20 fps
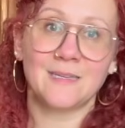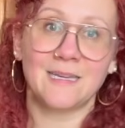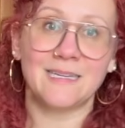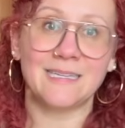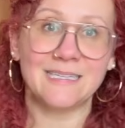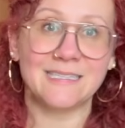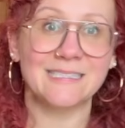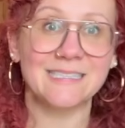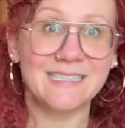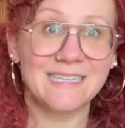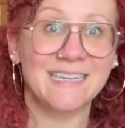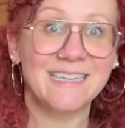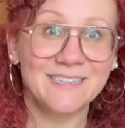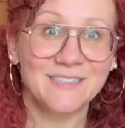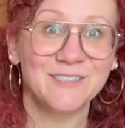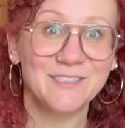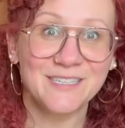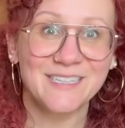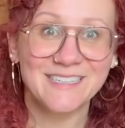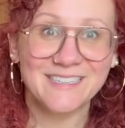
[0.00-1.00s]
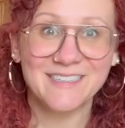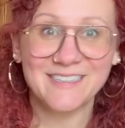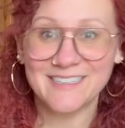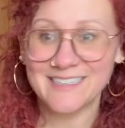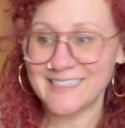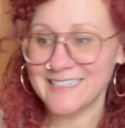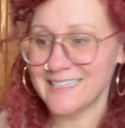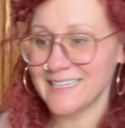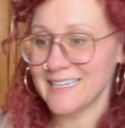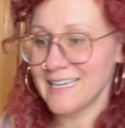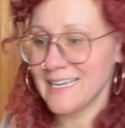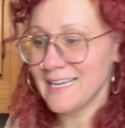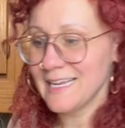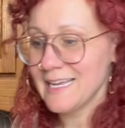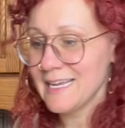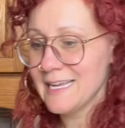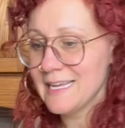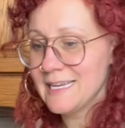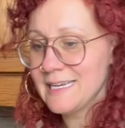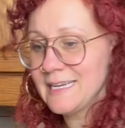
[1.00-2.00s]
isn't that looking good?
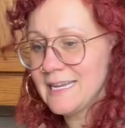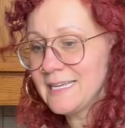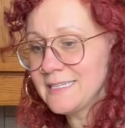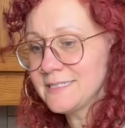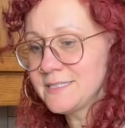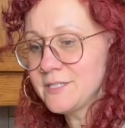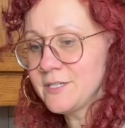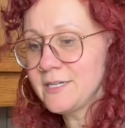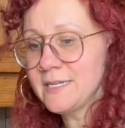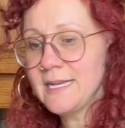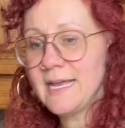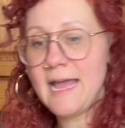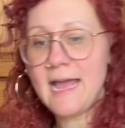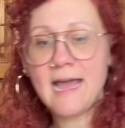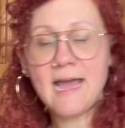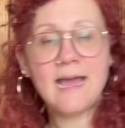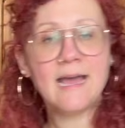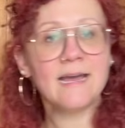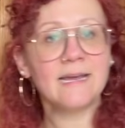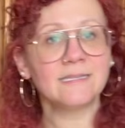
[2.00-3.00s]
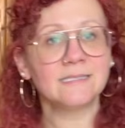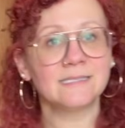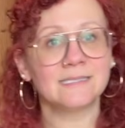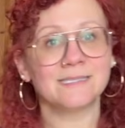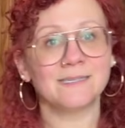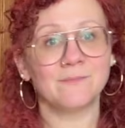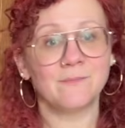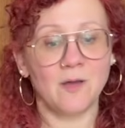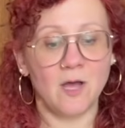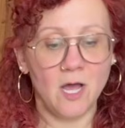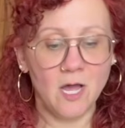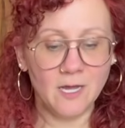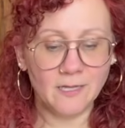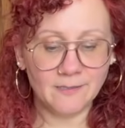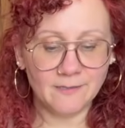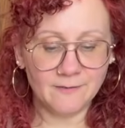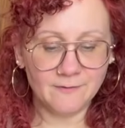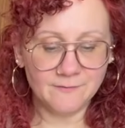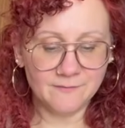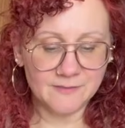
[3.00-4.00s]
Next, you're going to add some
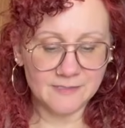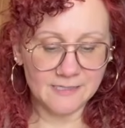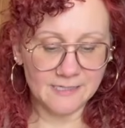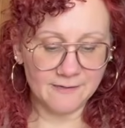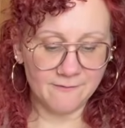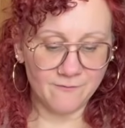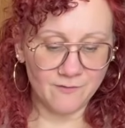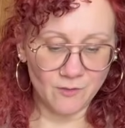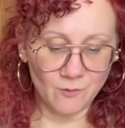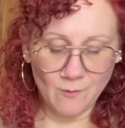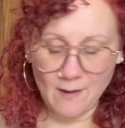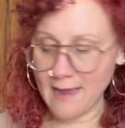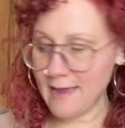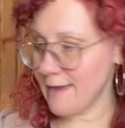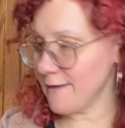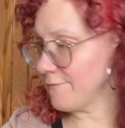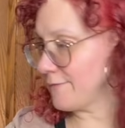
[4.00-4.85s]
olives if you have